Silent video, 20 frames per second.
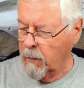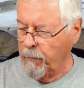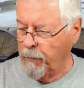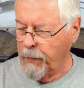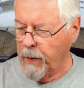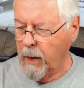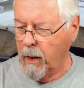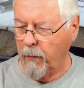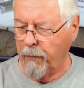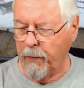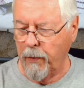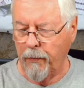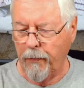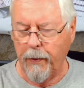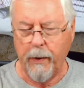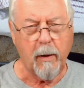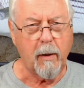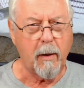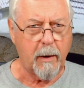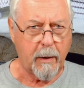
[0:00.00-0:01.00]
Now if you
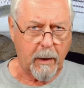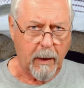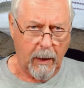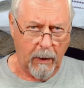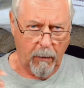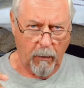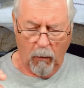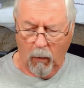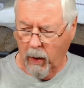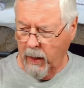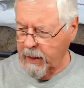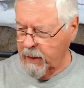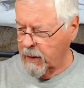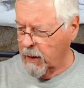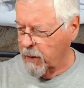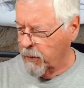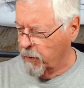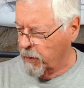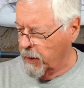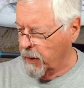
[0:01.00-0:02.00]
feel that the white
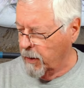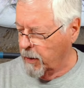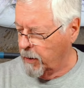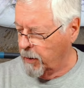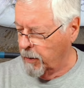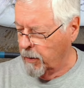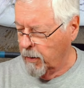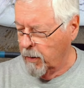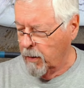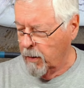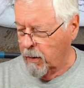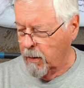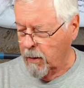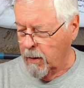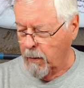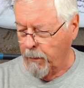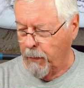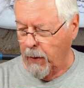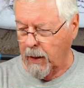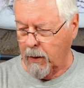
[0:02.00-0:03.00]
underneath,
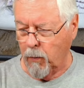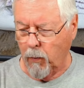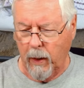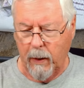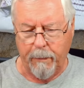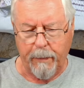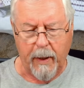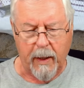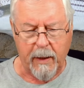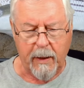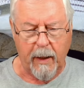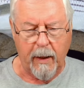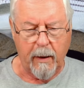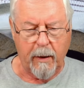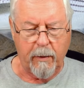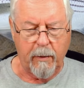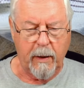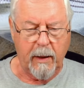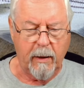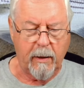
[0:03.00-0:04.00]
white bucktail
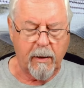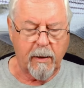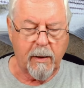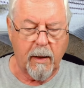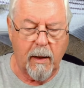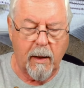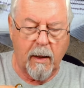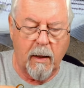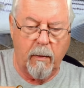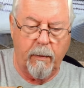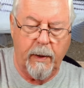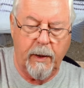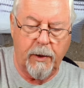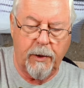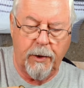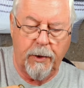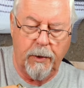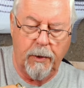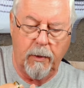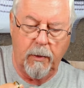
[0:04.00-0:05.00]
underneath is a little bit
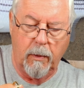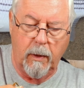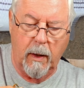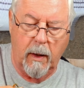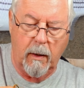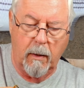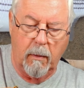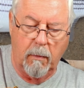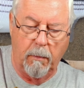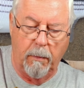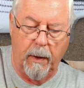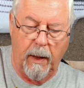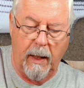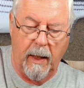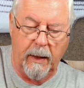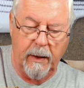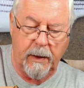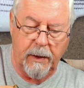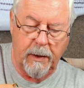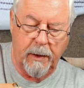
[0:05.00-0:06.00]
too
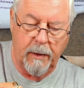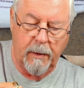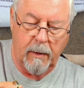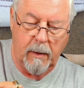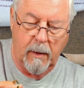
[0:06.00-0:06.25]
blunt,